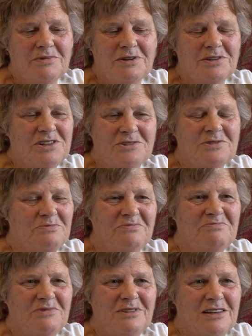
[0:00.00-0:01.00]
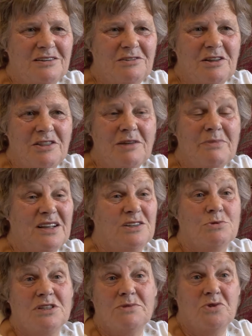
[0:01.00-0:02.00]
because you couldn't, the
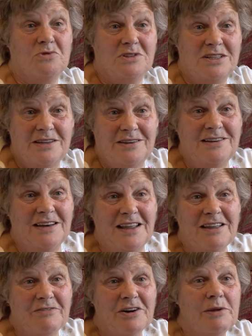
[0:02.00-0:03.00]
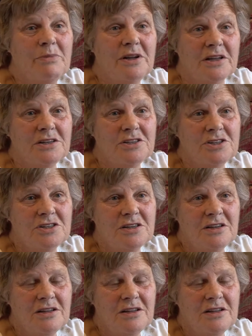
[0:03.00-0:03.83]
amounts were small, so you didn't get very much.